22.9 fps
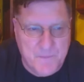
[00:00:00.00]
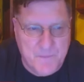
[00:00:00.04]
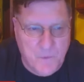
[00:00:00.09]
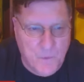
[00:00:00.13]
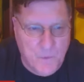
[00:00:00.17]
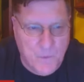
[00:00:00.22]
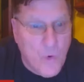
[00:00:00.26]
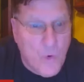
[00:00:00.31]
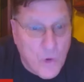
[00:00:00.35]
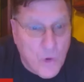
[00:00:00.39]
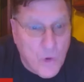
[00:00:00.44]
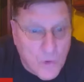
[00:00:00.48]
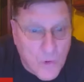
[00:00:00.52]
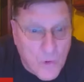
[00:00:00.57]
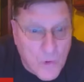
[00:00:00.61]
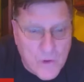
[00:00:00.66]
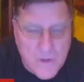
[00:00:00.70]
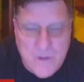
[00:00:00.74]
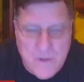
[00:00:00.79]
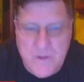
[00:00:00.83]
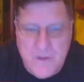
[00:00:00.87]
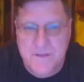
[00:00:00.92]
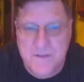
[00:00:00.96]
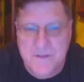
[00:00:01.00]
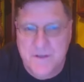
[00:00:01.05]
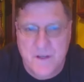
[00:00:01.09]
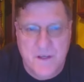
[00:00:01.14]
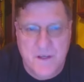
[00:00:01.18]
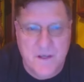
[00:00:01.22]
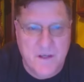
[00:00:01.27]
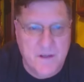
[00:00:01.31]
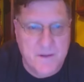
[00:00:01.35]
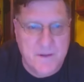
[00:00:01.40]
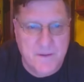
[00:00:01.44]
warlords,
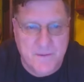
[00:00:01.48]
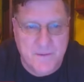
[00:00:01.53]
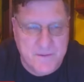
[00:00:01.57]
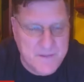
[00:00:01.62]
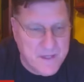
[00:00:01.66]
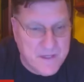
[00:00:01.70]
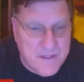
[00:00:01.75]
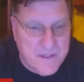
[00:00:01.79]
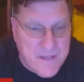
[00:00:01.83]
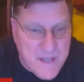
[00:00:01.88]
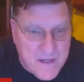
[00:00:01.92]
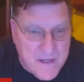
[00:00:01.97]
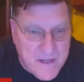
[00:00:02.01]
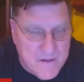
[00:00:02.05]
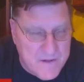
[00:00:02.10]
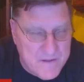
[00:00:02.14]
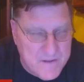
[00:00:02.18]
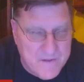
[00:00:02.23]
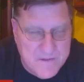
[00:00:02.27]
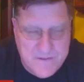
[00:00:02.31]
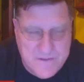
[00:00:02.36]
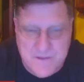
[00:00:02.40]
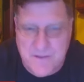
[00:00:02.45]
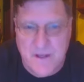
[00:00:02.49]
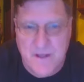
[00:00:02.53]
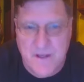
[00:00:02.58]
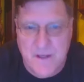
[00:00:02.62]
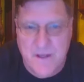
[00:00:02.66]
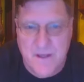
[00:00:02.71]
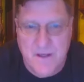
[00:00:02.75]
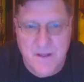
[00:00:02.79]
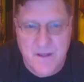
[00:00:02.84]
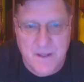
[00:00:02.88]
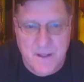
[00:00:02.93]
dictators,
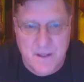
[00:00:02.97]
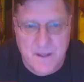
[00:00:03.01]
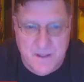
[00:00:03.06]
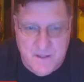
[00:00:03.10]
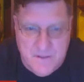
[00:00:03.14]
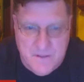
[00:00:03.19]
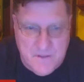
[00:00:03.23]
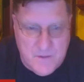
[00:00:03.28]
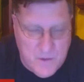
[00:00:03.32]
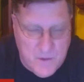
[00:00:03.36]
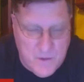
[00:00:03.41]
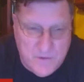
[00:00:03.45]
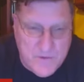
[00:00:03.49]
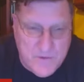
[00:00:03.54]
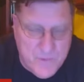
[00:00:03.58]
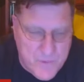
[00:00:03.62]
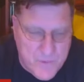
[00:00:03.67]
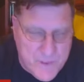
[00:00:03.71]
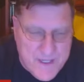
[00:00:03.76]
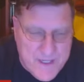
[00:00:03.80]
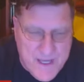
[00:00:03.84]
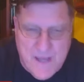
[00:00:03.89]
to hold to